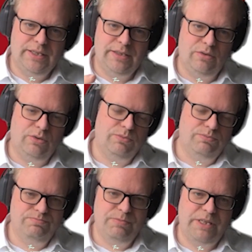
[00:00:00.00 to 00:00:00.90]
or
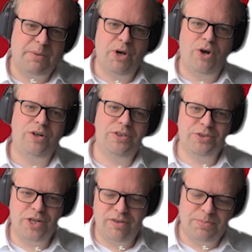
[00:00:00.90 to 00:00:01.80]
it can be hard to
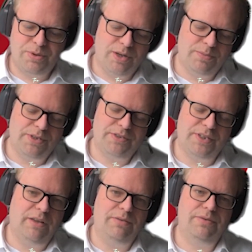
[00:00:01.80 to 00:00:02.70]
solve a problem
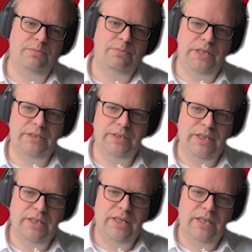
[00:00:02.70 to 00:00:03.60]
itself, but
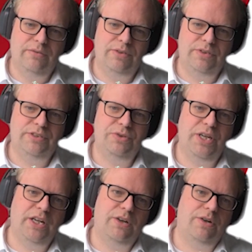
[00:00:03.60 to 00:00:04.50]
what is
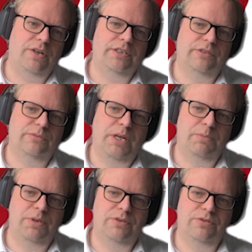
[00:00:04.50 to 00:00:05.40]
really hard is to be
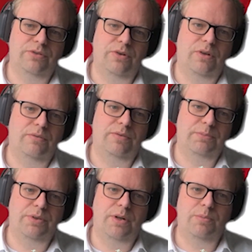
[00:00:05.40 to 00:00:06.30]
able to solve the
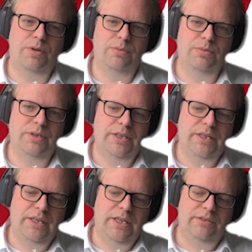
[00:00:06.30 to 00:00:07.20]
problem
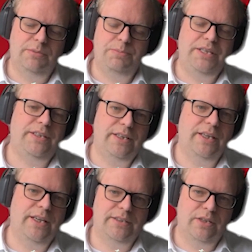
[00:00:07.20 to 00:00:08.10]

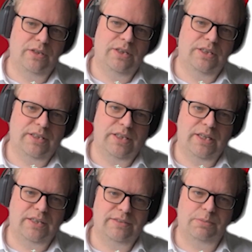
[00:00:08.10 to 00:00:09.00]
repeatedly at a
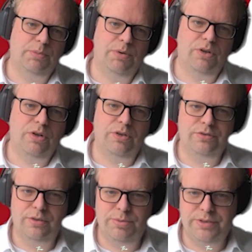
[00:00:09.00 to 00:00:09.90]
acceptable cost
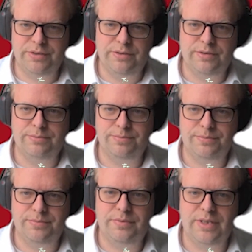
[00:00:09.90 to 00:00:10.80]
to the business.
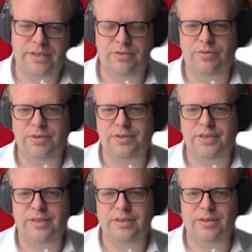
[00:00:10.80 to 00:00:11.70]
That's always
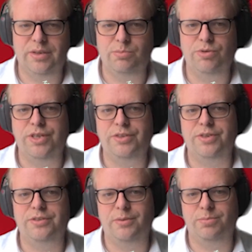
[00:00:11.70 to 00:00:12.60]
the most
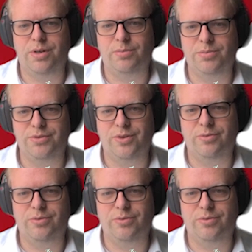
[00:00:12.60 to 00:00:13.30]
interesting problem to solve.